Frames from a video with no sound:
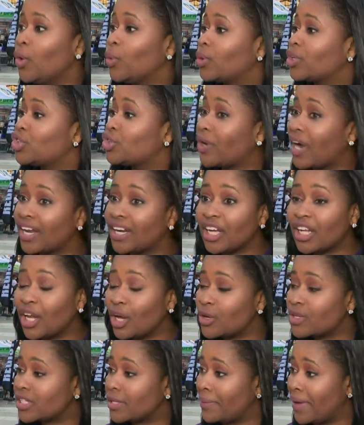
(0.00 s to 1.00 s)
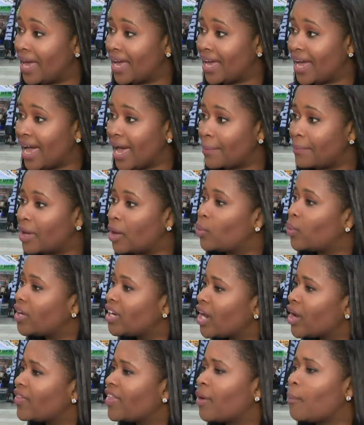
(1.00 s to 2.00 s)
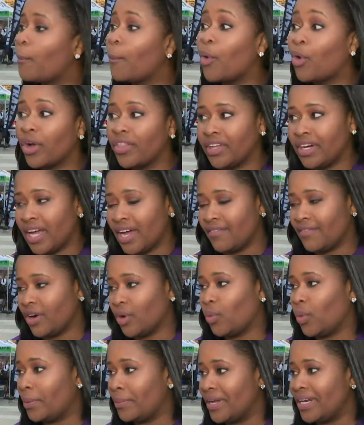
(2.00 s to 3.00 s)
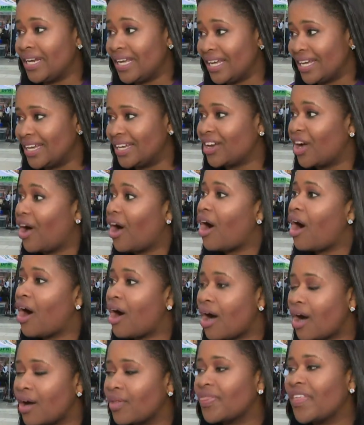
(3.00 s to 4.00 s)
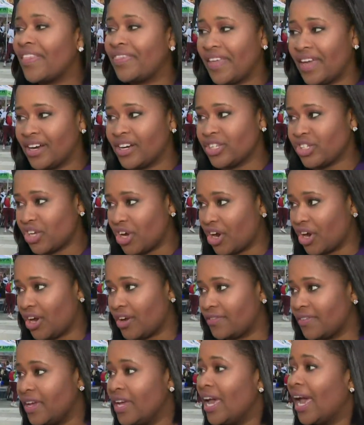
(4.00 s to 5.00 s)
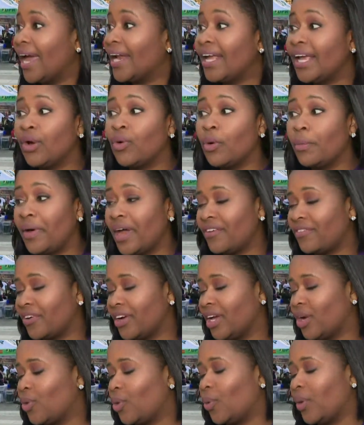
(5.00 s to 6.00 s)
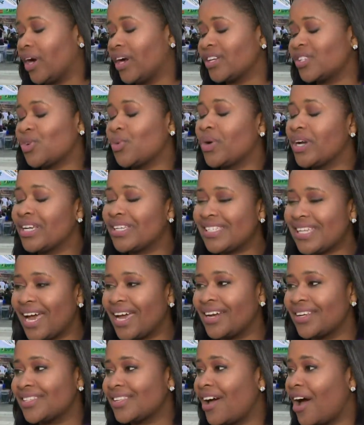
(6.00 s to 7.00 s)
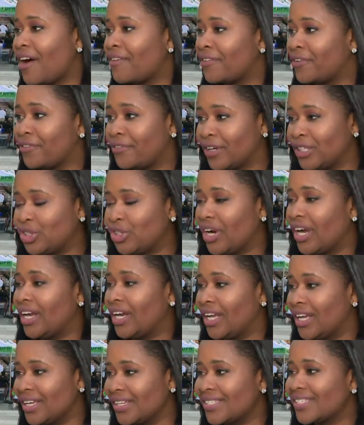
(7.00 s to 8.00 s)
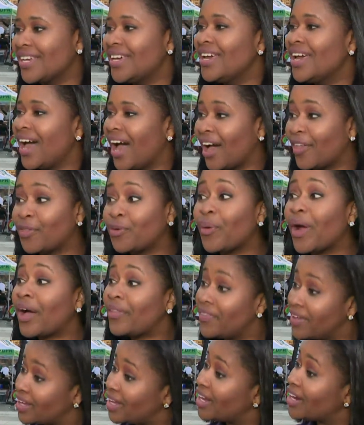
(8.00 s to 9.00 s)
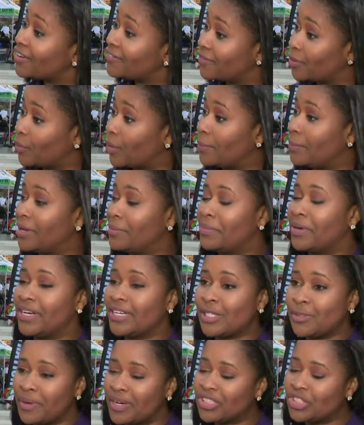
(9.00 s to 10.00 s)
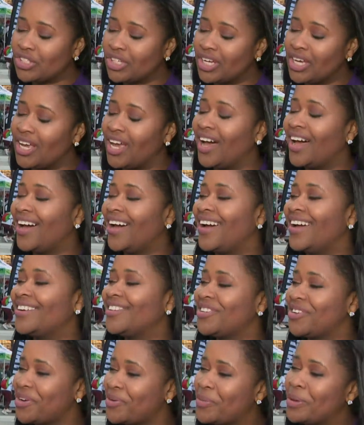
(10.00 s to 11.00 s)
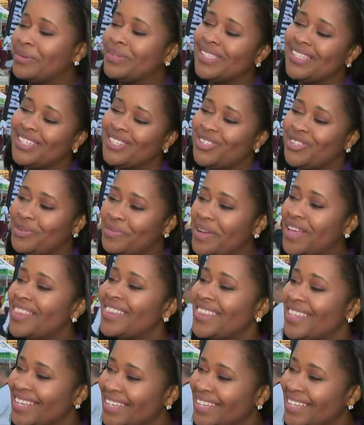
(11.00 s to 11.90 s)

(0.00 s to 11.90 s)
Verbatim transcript: We're trying to close the pay gap. And we know that more than ever, women need all that they deserve and equal pay for equal work. So, we're excited to offer free trainings uh, throughout the year for women, but it's especially uh, during Women's History Month.